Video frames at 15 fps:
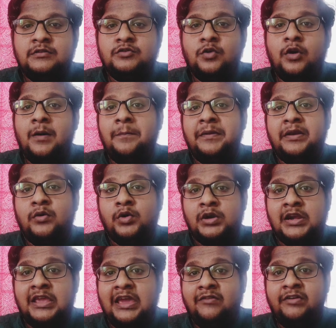show up in
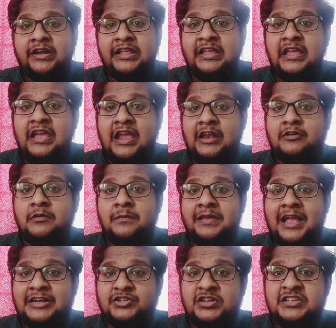oral cavity. It will
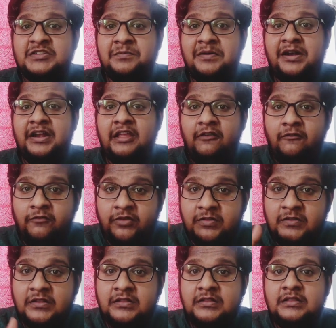be actually spreading
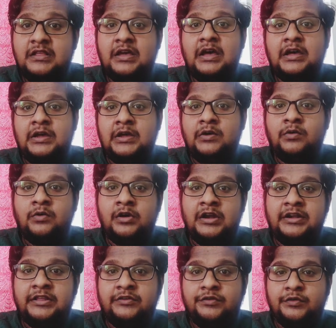within the
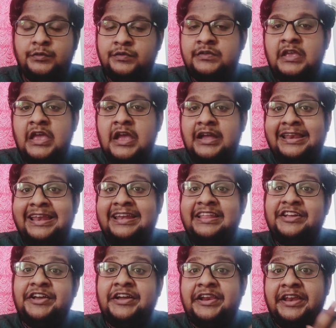oral tissues,
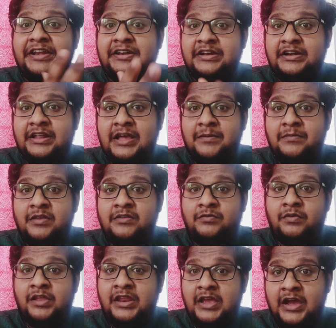creating a greater
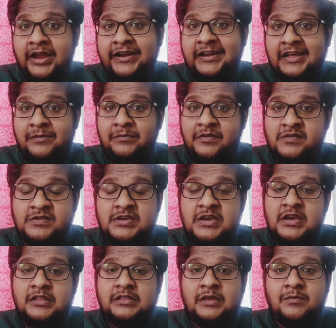damage, very high damage.
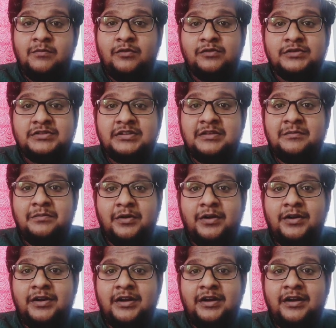The most
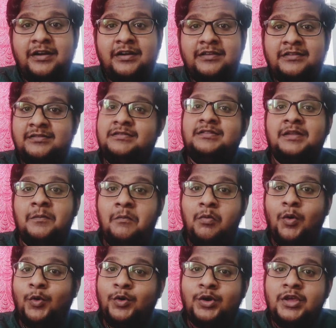important is the
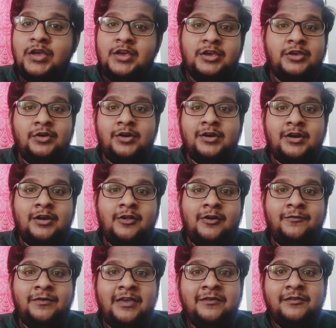bone.
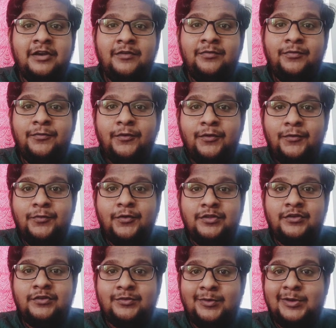Your favorite food for
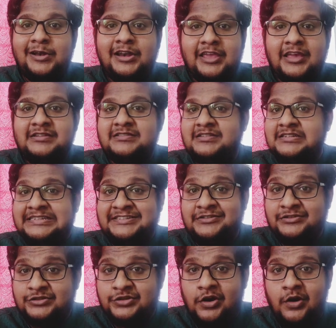this oral cancer
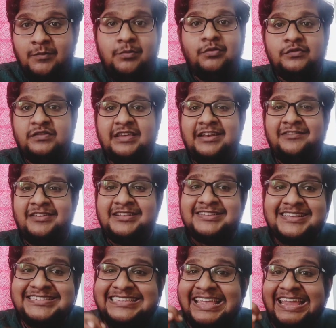is your jaw bones. It will
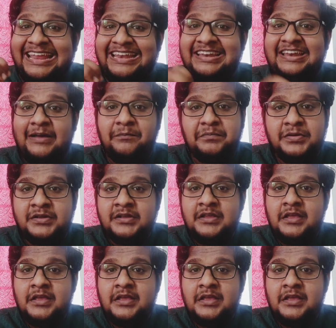just eat it up.